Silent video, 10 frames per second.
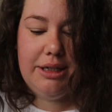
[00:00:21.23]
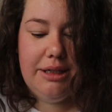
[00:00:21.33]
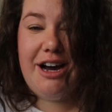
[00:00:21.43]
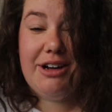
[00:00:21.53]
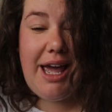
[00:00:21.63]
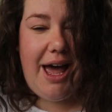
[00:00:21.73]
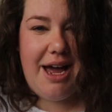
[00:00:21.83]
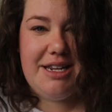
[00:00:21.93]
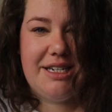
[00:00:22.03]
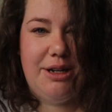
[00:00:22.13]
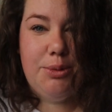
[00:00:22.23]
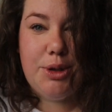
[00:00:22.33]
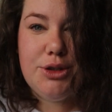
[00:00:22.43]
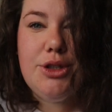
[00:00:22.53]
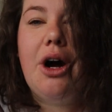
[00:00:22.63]
And our cat
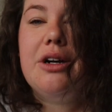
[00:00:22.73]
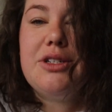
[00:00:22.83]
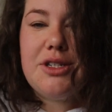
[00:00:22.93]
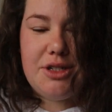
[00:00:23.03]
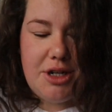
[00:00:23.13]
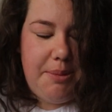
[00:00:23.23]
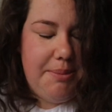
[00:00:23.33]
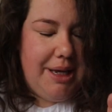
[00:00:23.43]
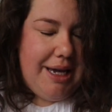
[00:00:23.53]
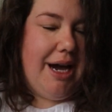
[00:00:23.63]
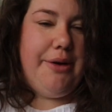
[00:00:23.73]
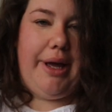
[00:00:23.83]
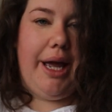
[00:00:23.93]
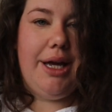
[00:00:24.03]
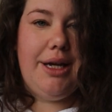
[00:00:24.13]
will not stop
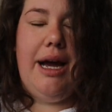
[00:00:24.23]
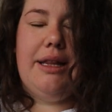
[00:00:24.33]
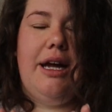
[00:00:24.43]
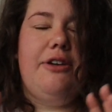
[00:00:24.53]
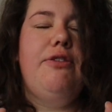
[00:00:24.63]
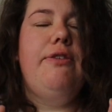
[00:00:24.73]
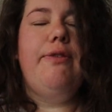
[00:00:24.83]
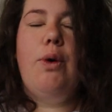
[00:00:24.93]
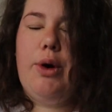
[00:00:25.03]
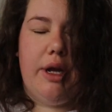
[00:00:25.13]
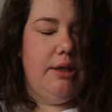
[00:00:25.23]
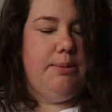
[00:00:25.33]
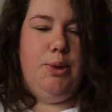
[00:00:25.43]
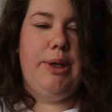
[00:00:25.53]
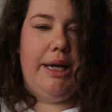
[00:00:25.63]
meowing at like 4 in the
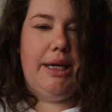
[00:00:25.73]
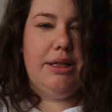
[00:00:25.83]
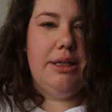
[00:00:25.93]
morning.